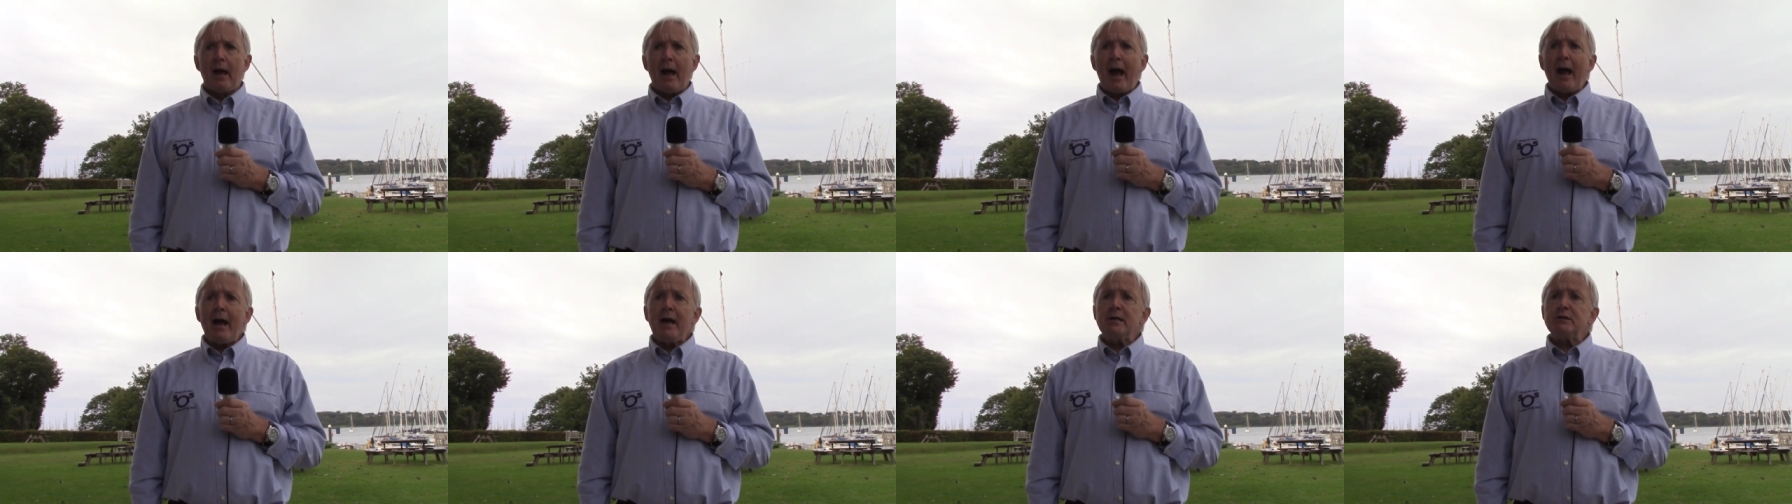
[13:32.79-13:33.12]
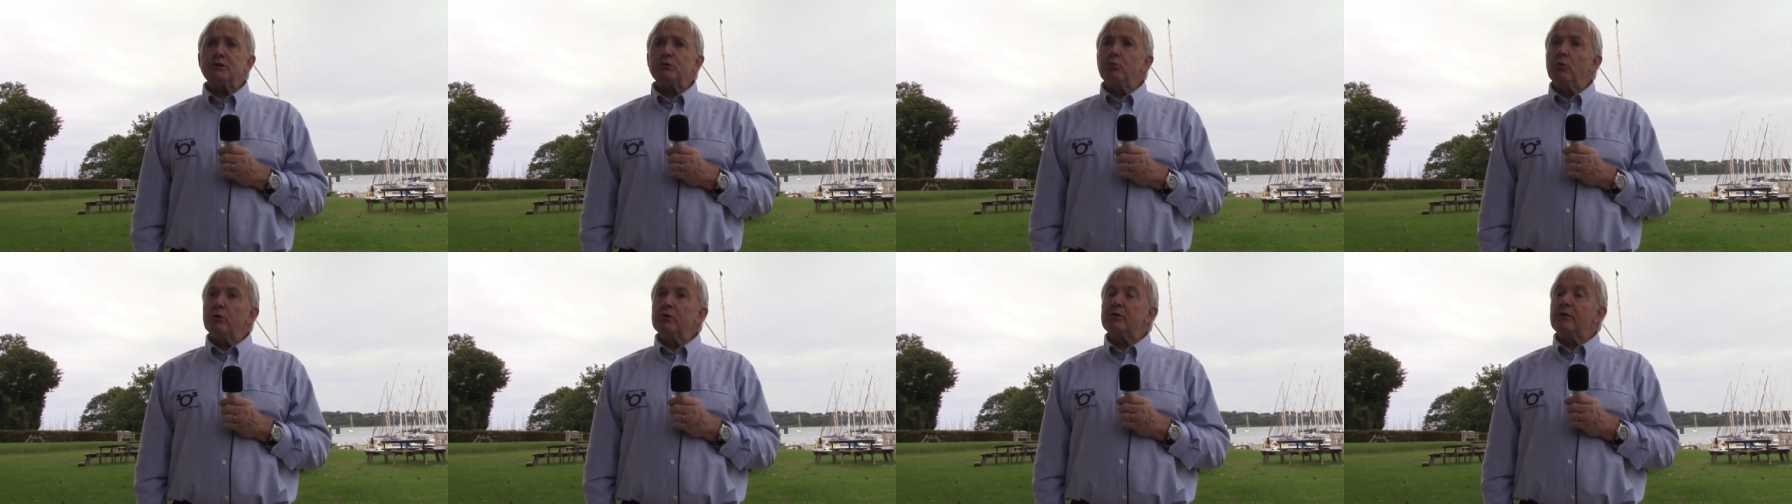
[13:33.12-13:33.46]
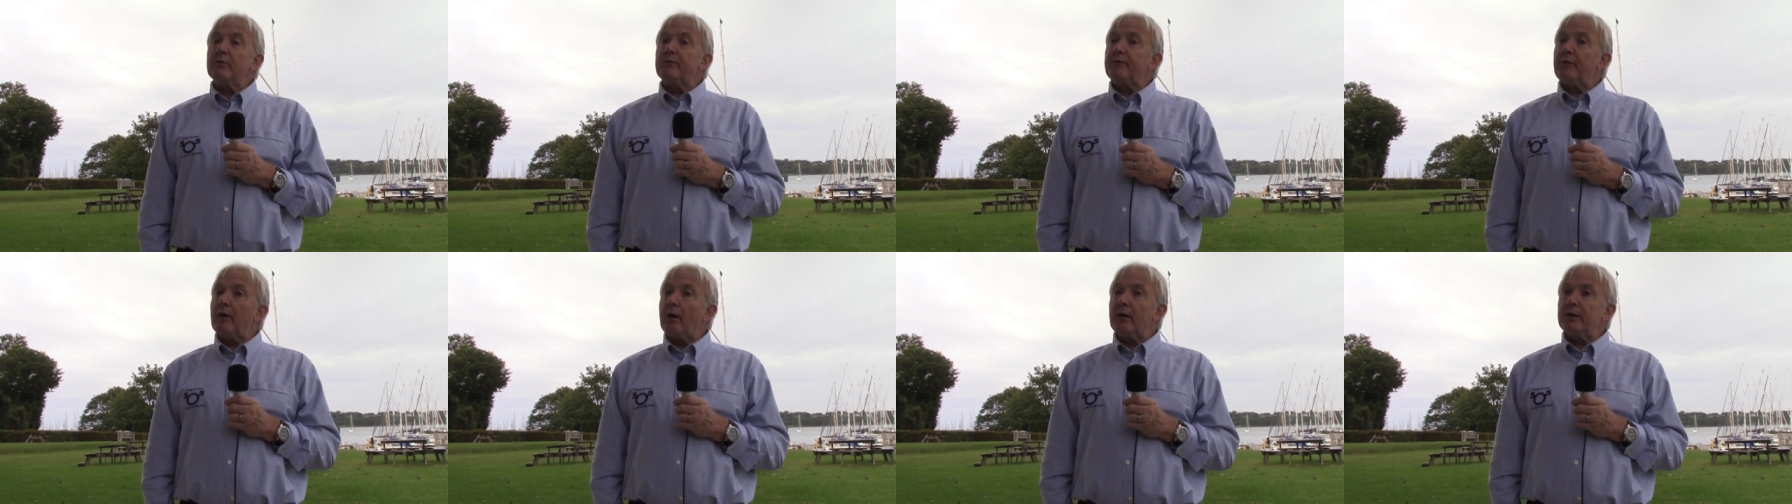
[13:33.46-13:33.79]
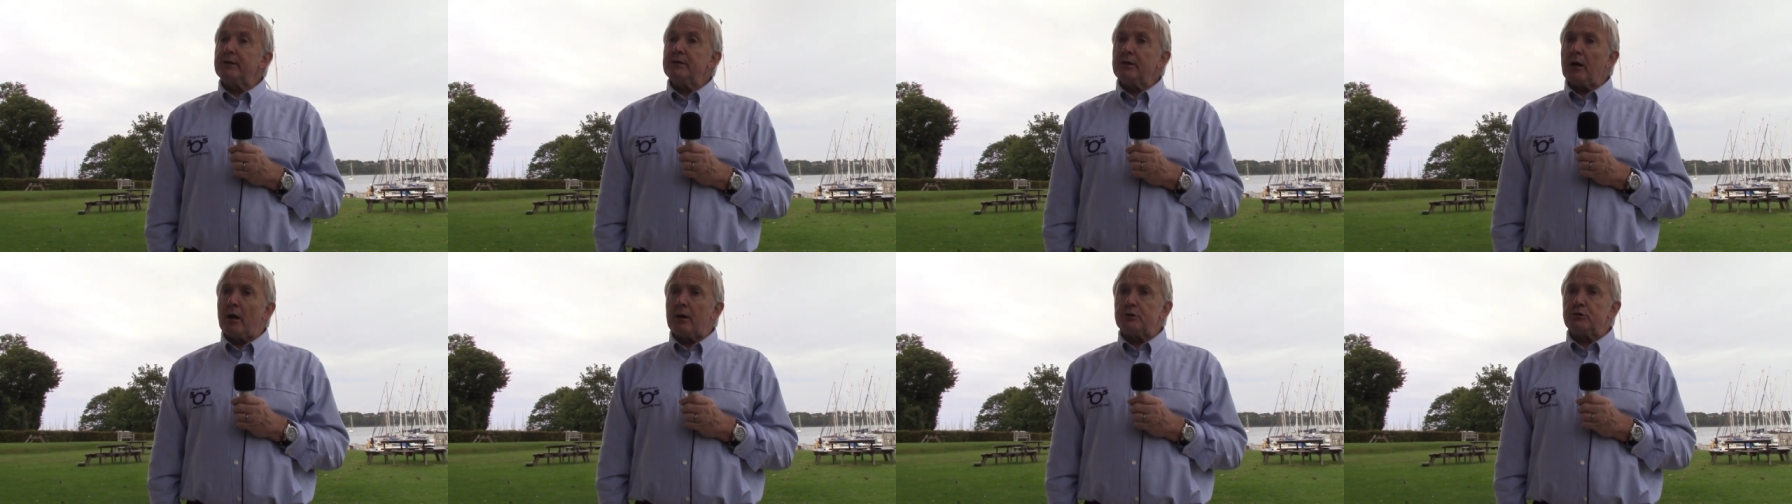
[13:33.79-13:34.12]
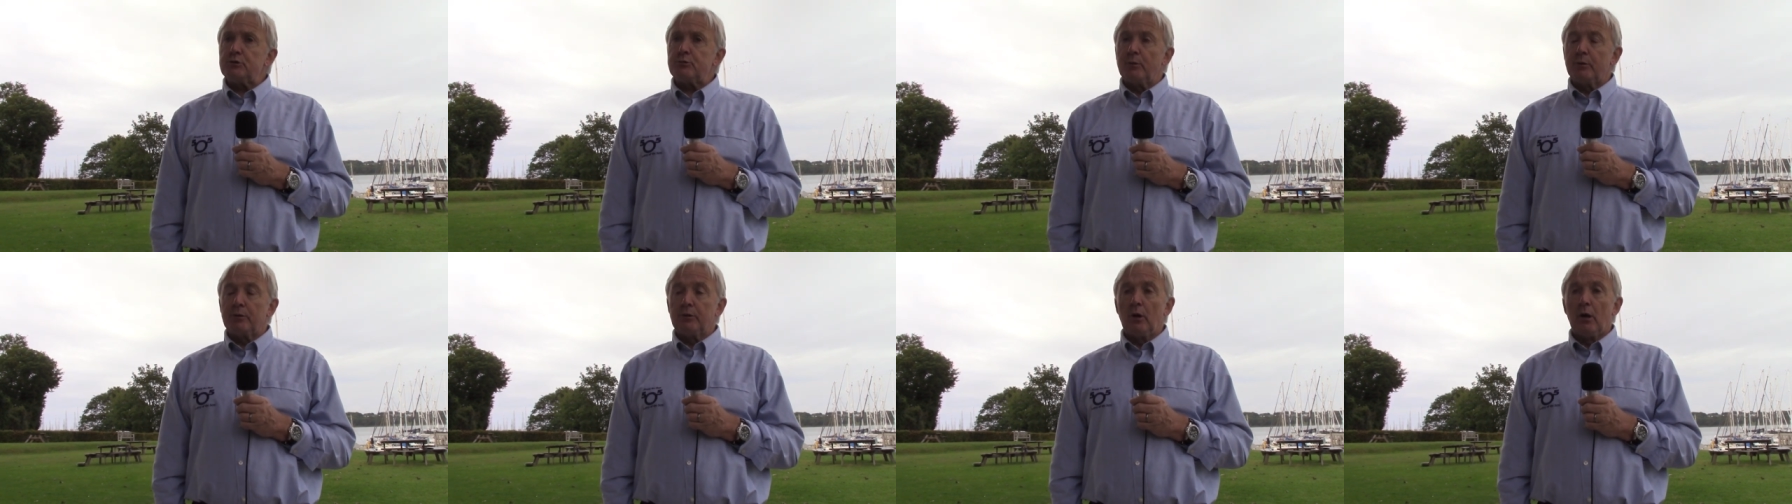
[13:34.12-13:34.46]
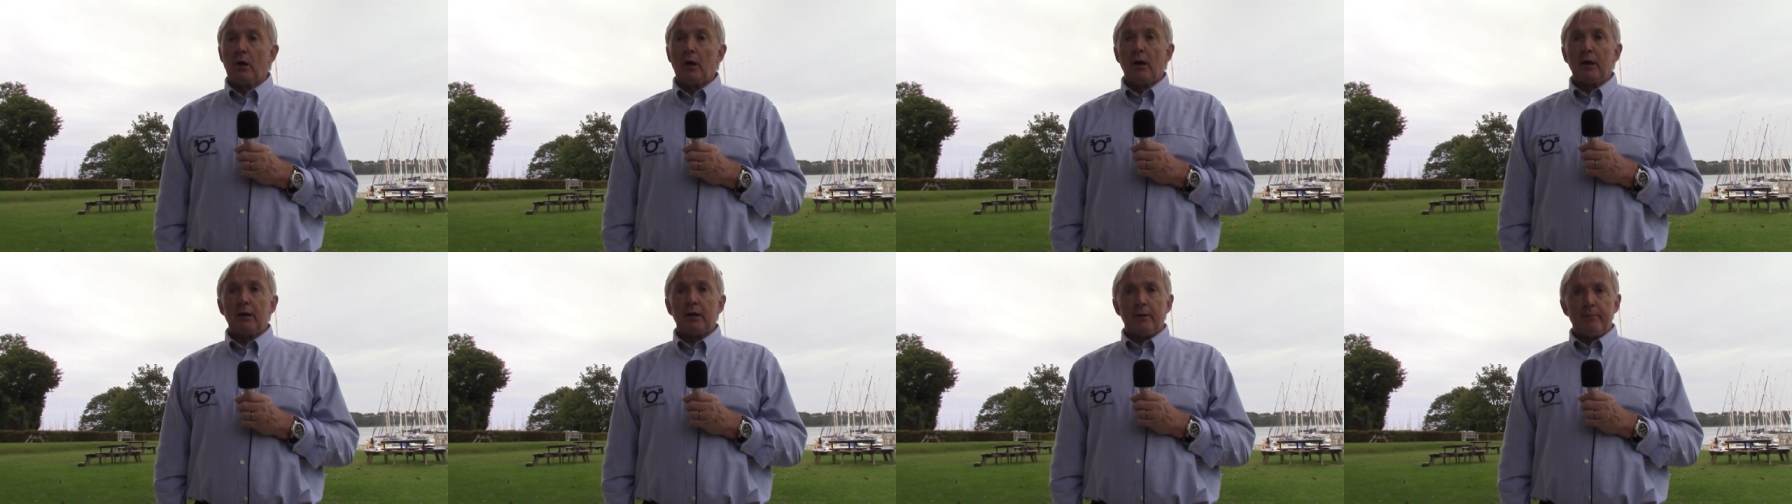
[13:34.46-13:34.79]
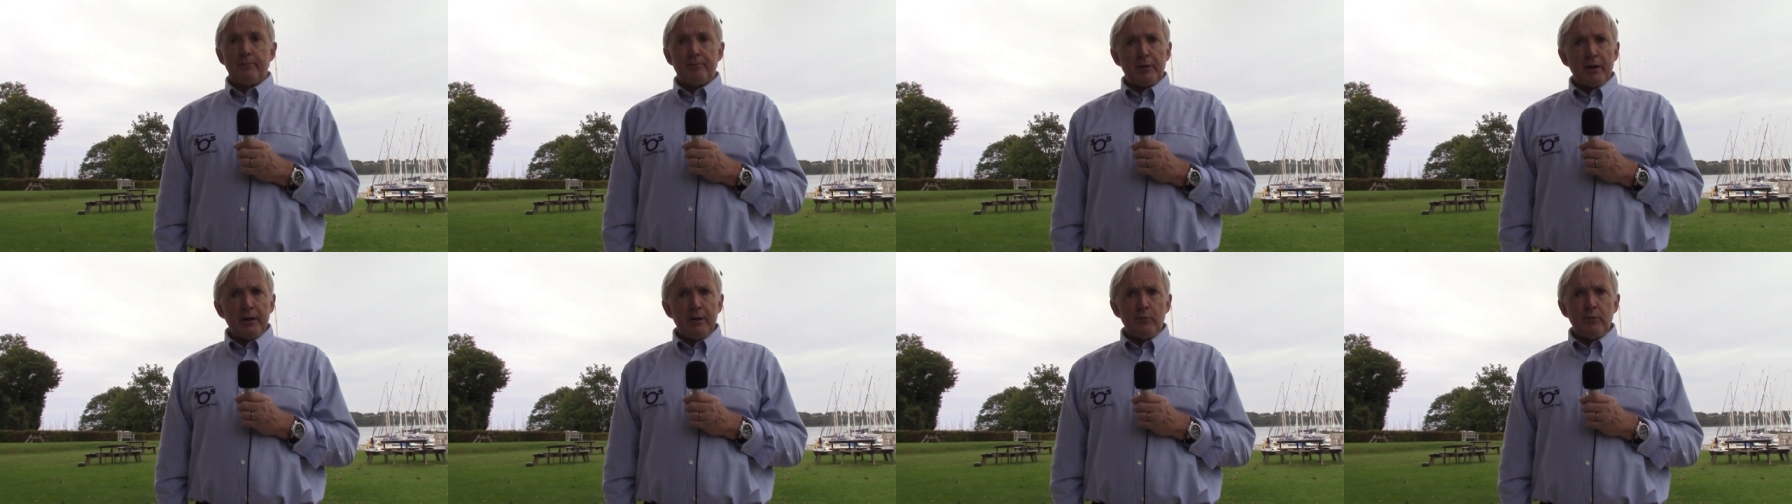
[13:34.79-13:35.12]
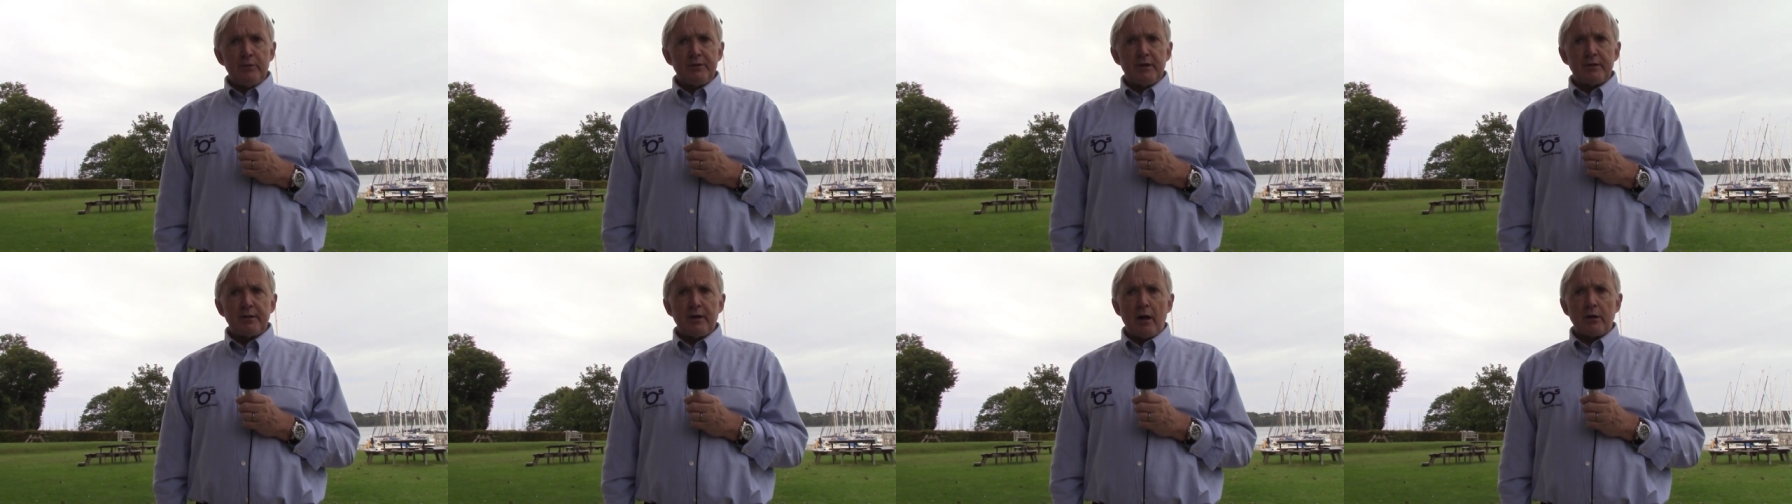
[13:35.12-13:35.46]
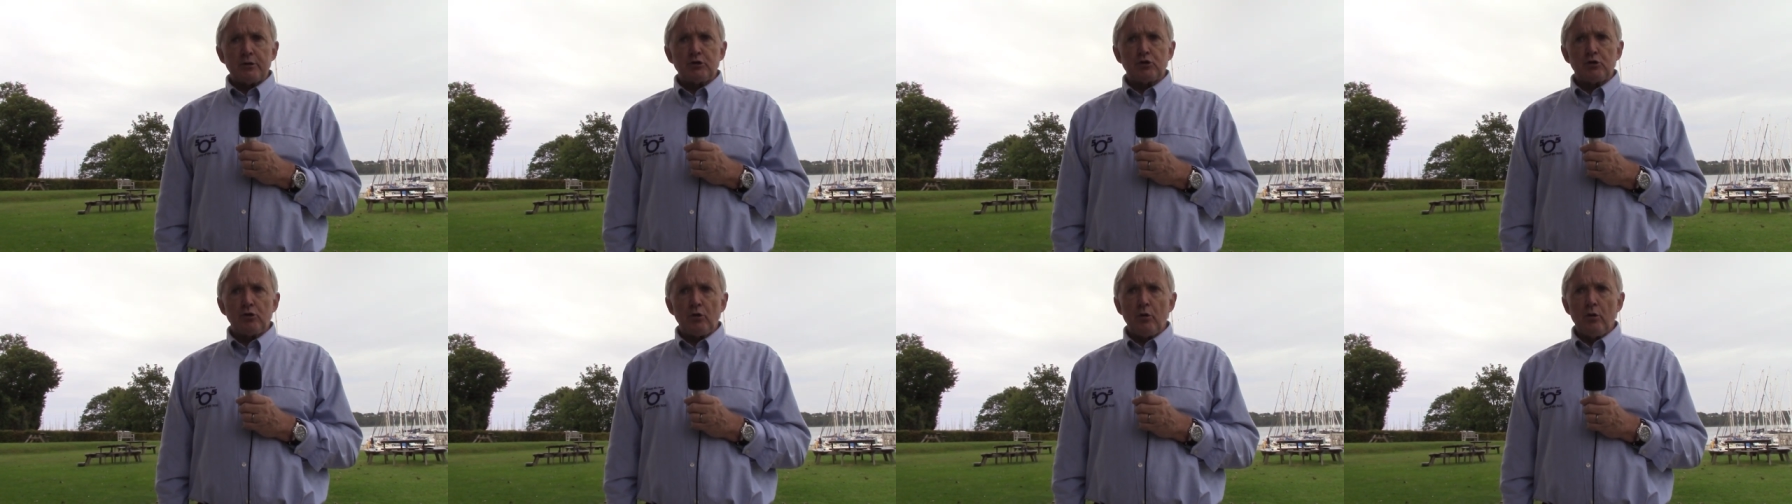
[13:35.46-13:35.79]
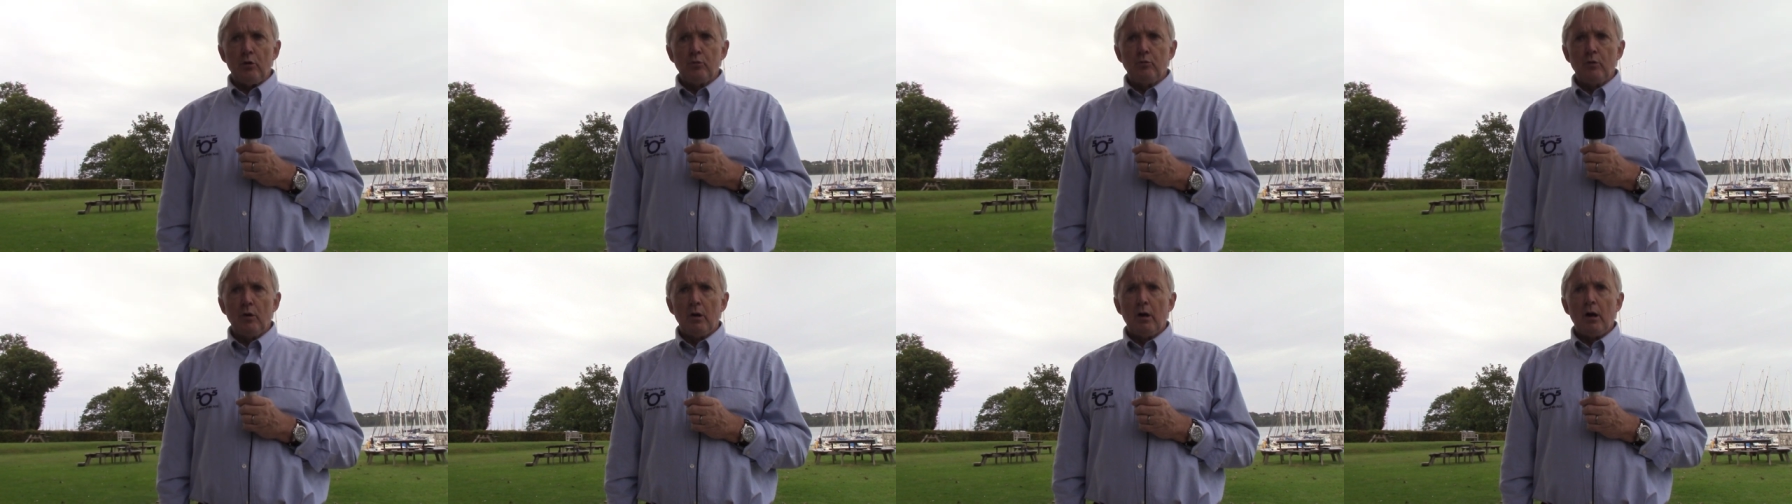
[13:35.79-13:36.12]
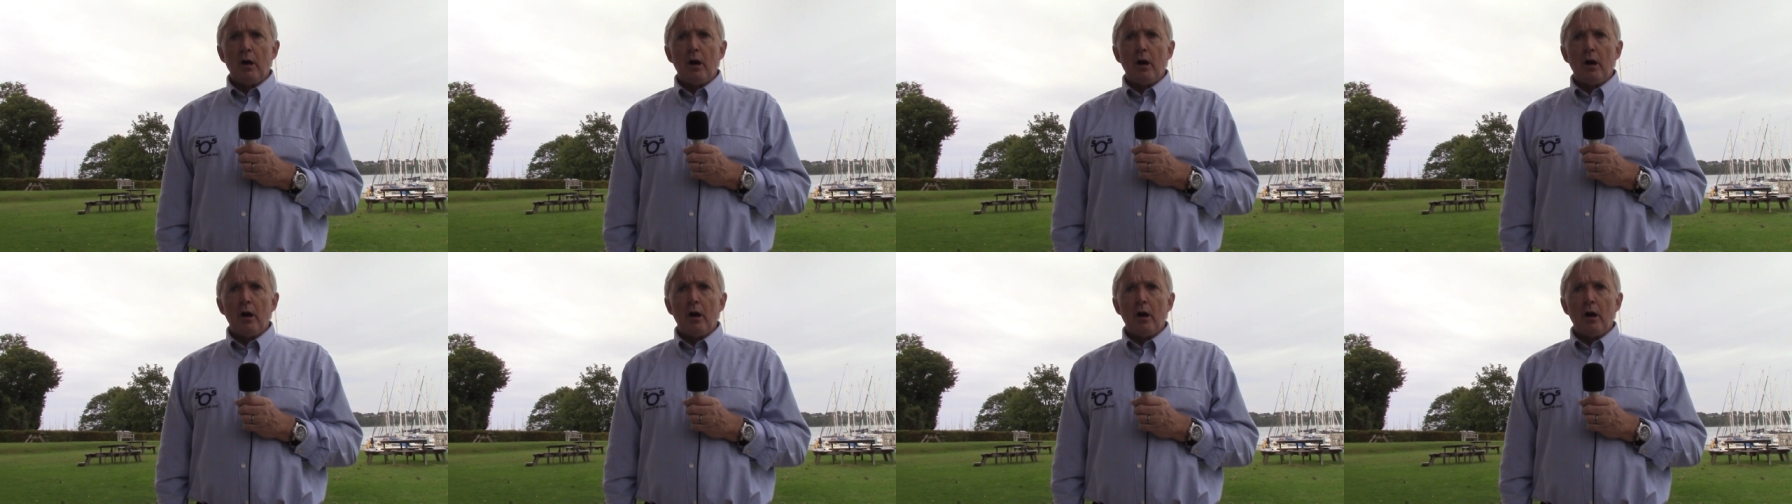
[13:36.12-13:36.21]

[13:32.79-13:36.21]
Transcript: as would the Flying Dutchman, complete with a Dutch crew,